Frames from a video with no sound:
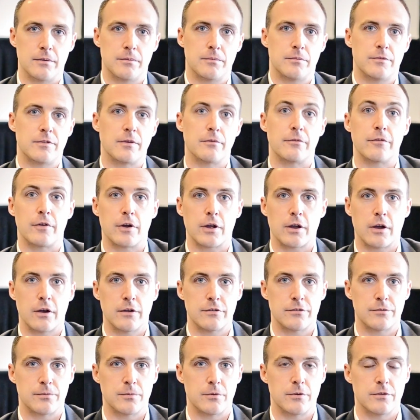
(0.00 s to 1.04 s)
some of our
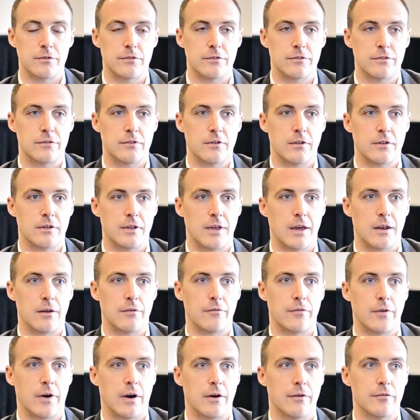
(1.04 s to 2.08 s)
customers get
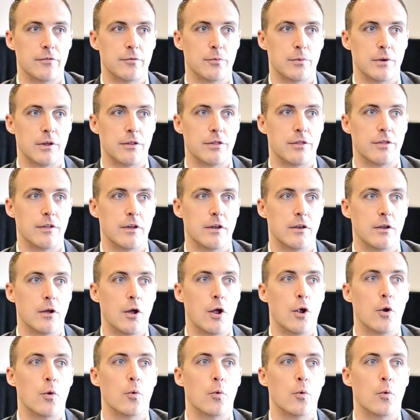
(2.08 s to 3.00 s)
involved with that